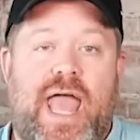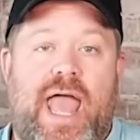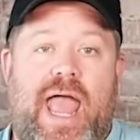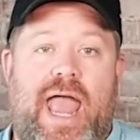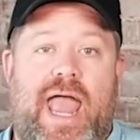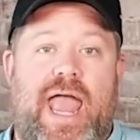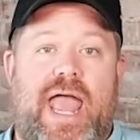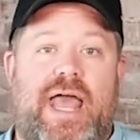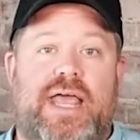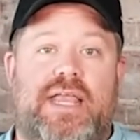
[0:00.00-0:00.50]

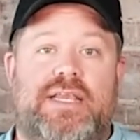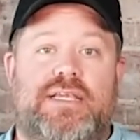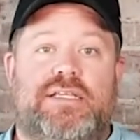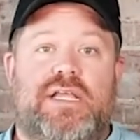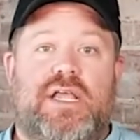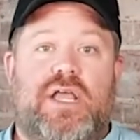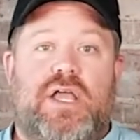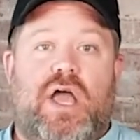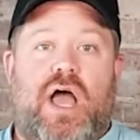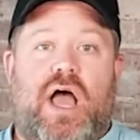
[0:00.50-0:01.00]
And
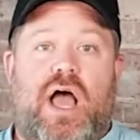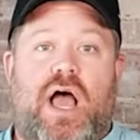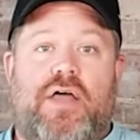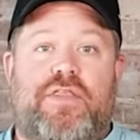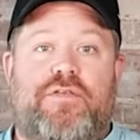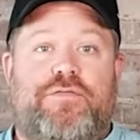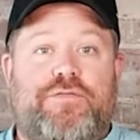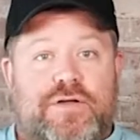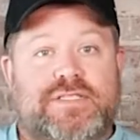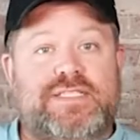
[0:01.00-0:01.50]
the
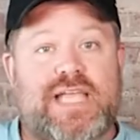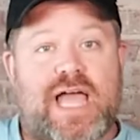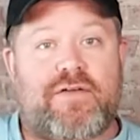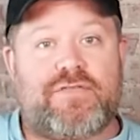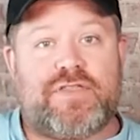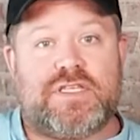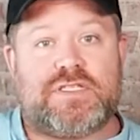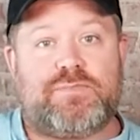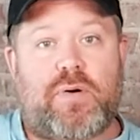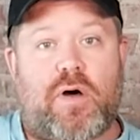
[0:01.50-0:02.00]
first half of
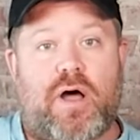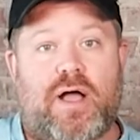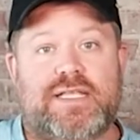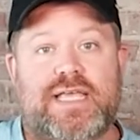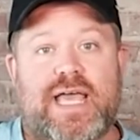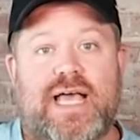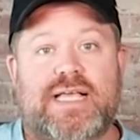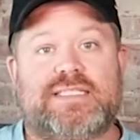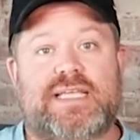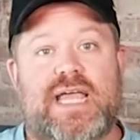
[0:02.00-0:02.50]
this
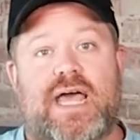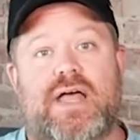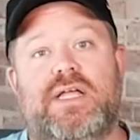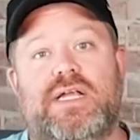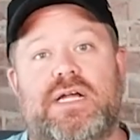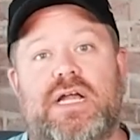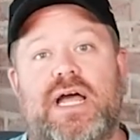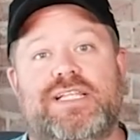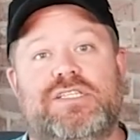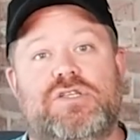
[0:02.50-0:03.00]
podcast, Ellen
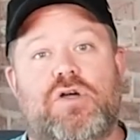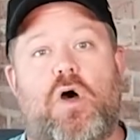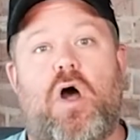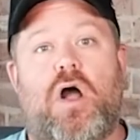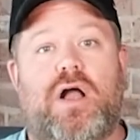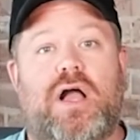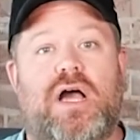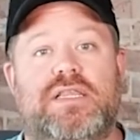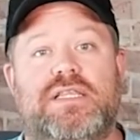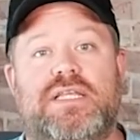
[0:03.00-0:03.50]
and I
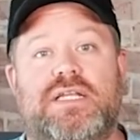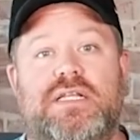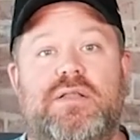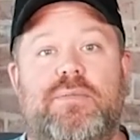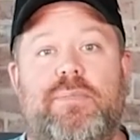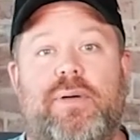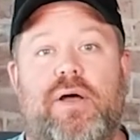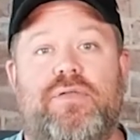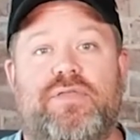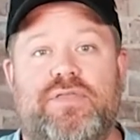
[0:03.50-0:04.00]
talk a little
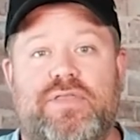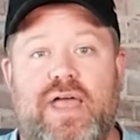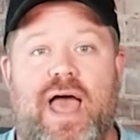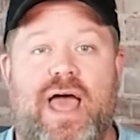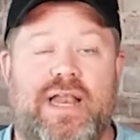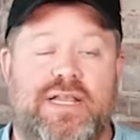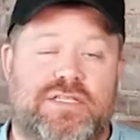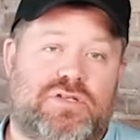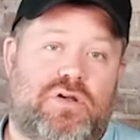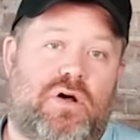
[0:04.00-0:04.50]
about
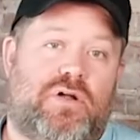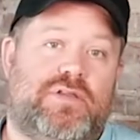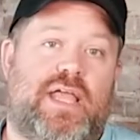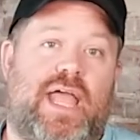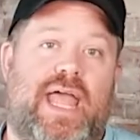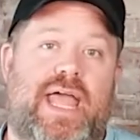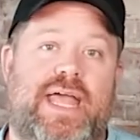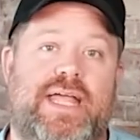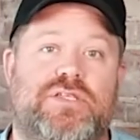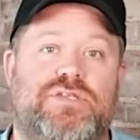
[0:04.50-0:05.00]
that. It's called
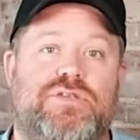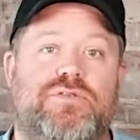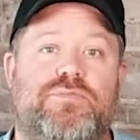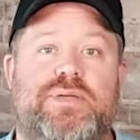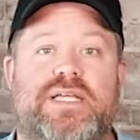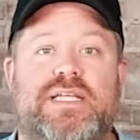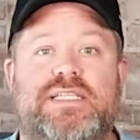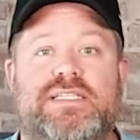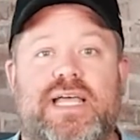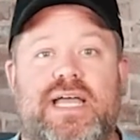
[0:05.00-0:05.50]

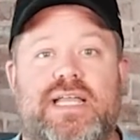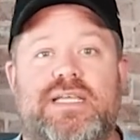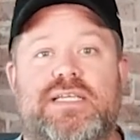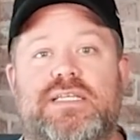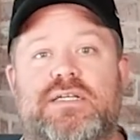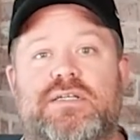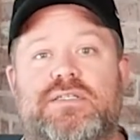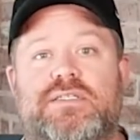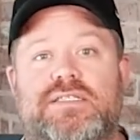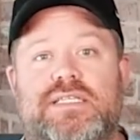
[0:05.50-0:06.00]

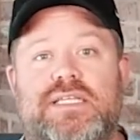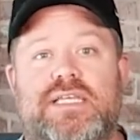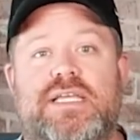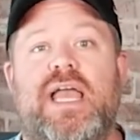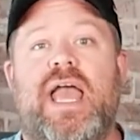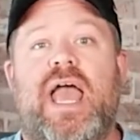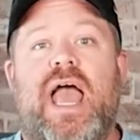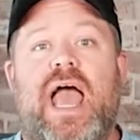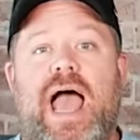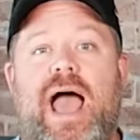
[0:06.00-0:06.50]
A2P10DLC,
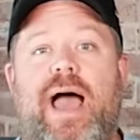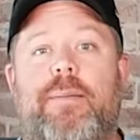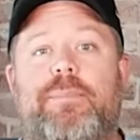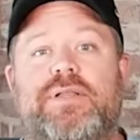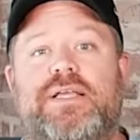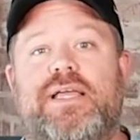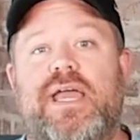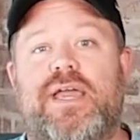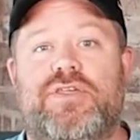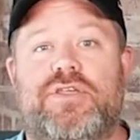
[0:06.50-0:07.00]

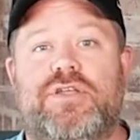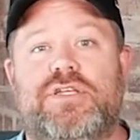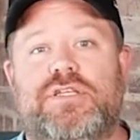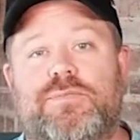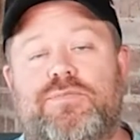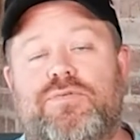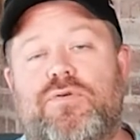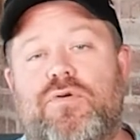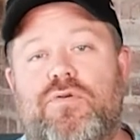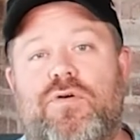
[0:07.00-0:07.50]
Application to
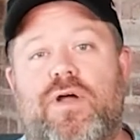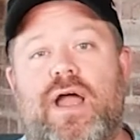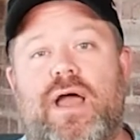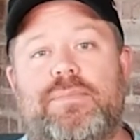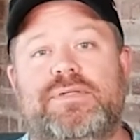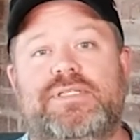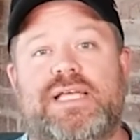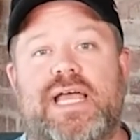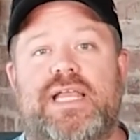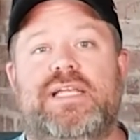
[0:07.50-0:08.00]
Program
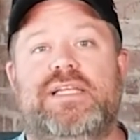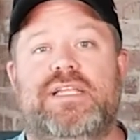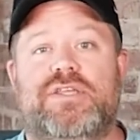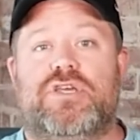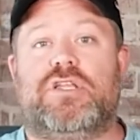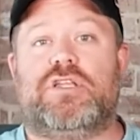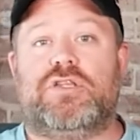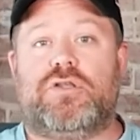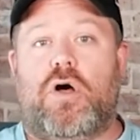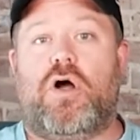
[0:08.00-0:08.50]

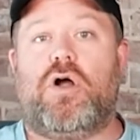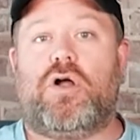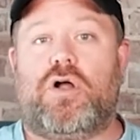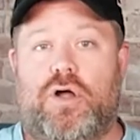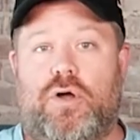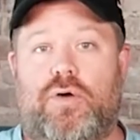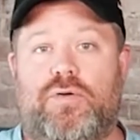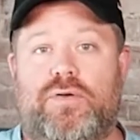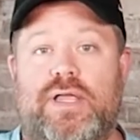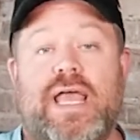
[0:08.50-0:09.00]
10-Digit Long
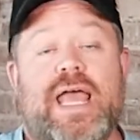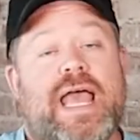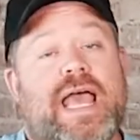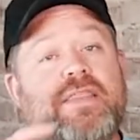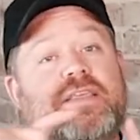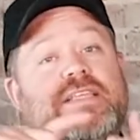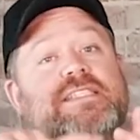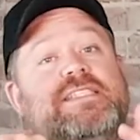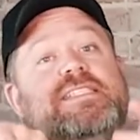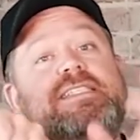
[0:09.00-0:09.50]
Code.
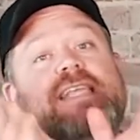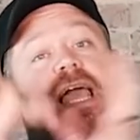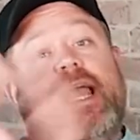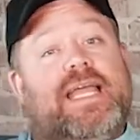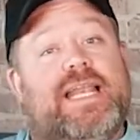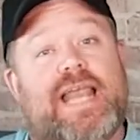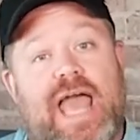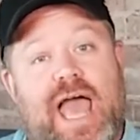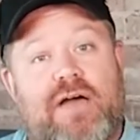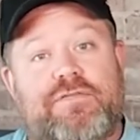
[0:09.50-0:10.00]
The
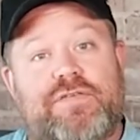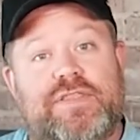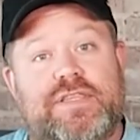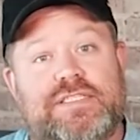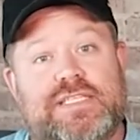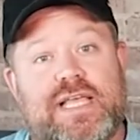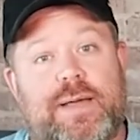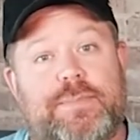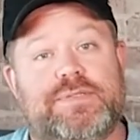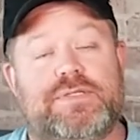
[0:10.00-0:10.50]
second half of
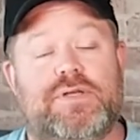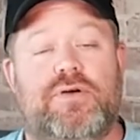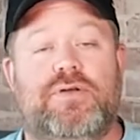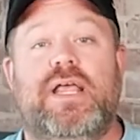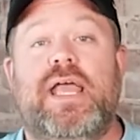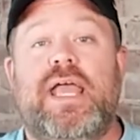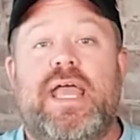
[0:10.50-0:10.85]
this episode,